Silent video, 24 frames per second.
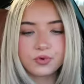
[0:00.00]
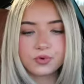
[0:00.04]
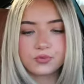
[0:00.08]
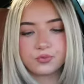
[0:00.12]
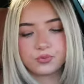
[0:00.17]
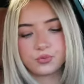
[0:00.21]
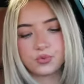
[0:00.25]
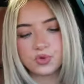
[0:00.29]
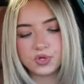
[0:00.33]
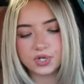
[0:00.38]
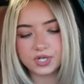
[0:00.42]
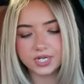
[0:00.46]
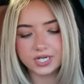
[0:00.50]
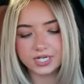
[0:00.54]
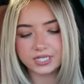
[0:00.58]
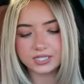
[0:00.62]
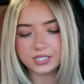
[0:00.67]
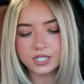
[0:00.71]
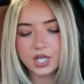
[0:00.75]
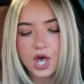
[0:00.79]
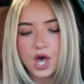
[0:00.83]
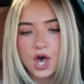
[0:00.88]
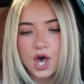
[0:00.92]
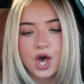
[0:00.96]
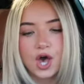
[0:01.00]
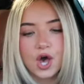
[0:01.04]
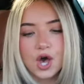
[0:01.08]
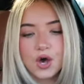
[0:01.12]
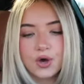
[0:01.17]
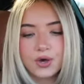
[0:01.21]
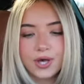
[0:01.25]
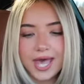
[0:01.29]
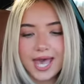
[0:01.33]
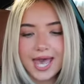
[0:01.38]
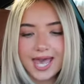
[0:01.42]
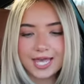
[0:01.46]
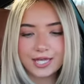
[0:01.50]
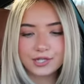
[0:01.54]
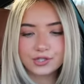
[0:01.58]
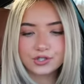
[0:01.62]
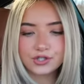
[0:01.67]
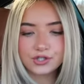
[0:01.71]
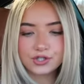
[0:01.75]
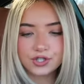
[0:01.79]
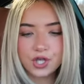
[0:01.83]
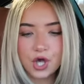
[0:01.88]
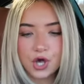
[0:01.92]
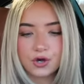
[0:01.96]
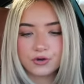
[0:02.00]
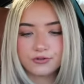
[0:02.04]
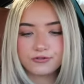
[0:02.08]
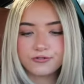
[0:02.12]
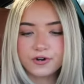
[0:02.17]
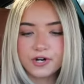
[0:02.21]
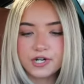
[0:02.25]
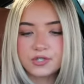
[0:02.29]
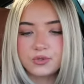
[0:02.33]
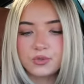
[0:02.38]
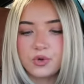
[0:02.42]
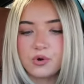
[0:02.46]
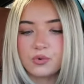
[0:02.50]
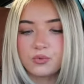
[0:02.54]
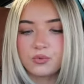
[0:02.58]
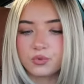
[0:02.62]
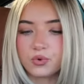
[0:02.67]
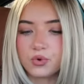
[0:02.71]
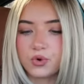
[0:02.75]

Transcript: rewards. Okay, so first